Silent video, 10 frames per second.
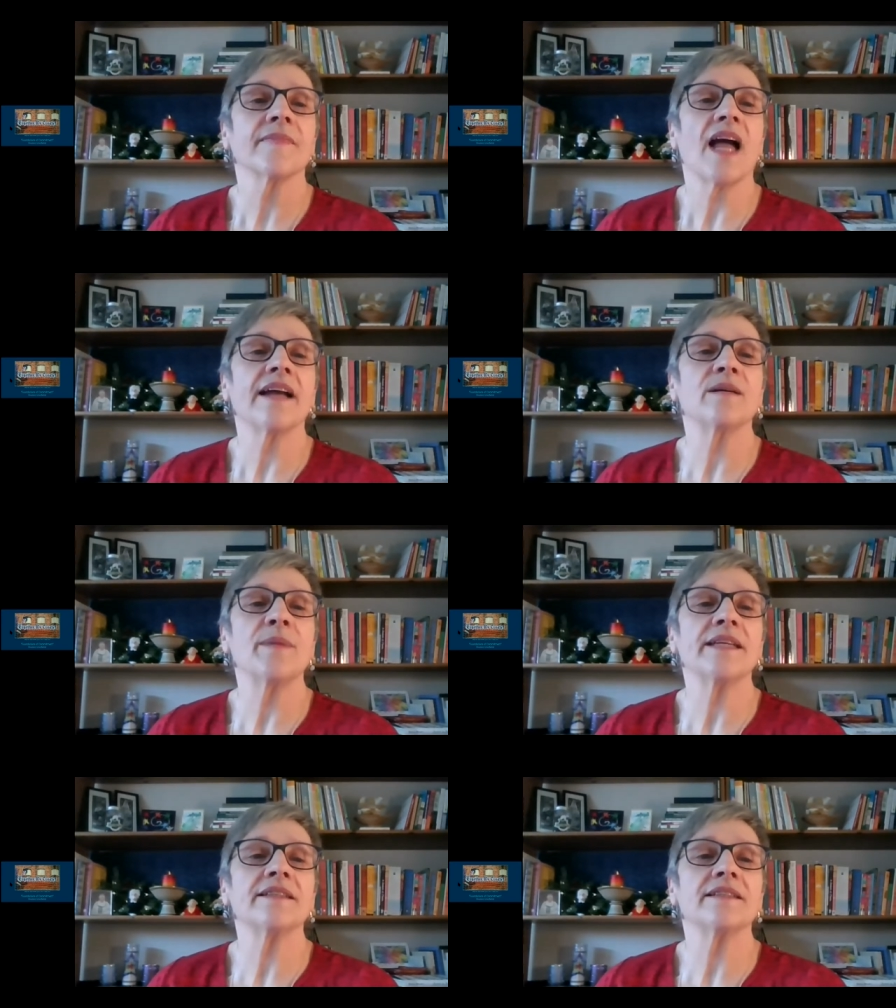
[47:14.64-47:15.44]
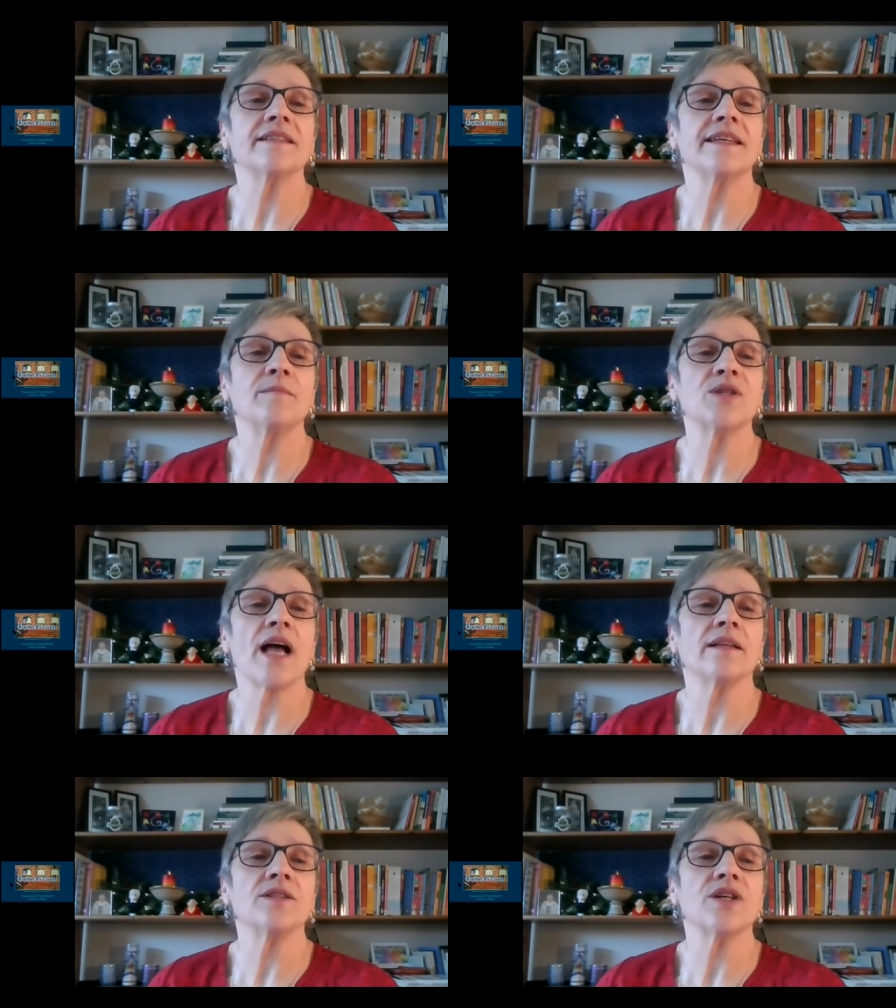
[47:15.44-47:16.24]
I commit to keep
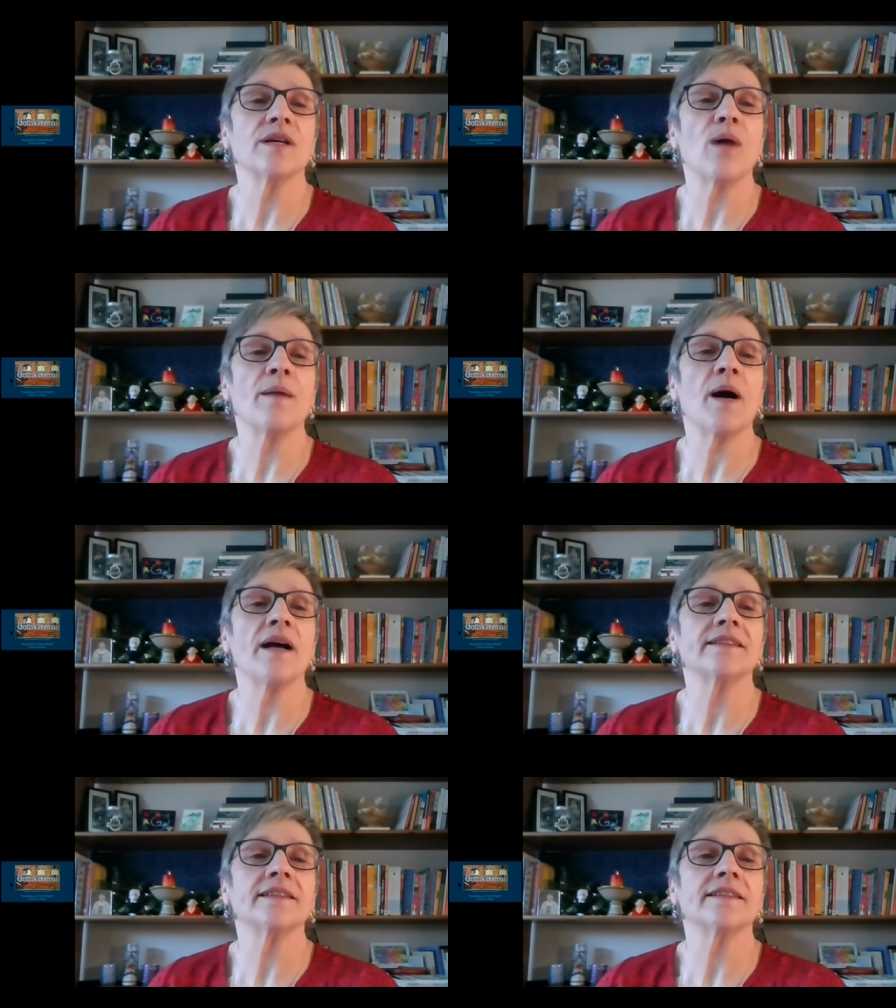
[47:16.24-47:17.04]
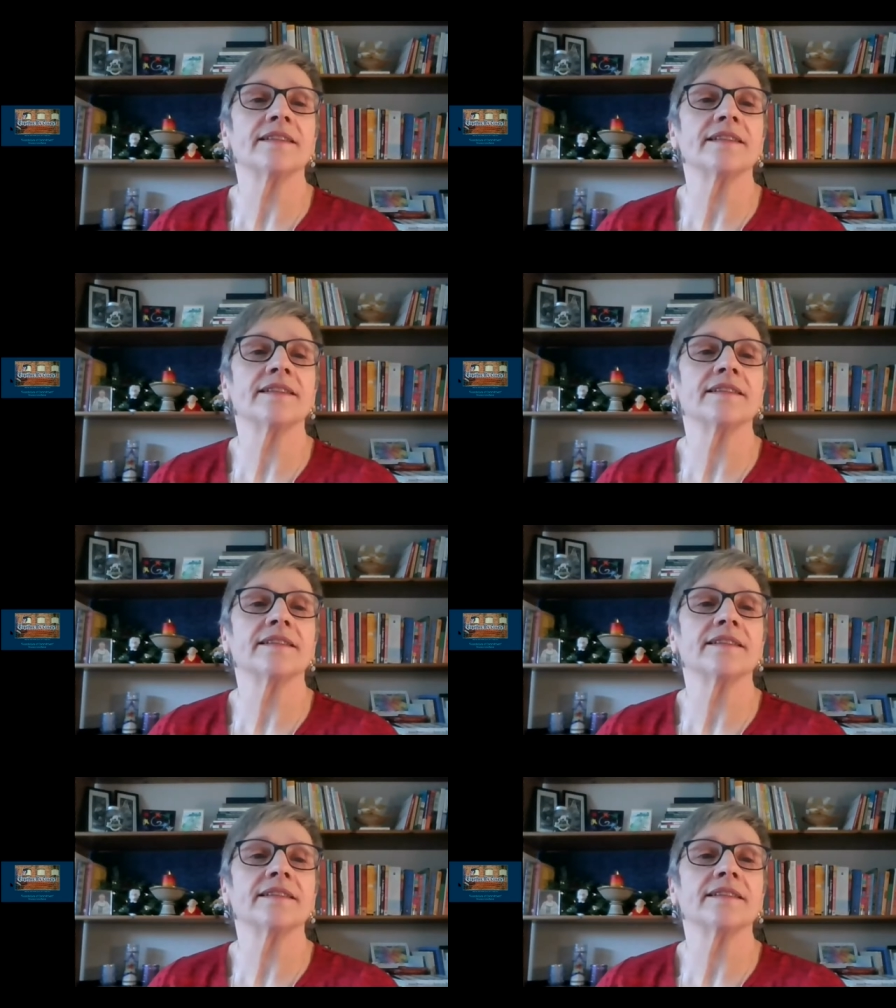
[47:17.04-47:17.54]
challenging my biases.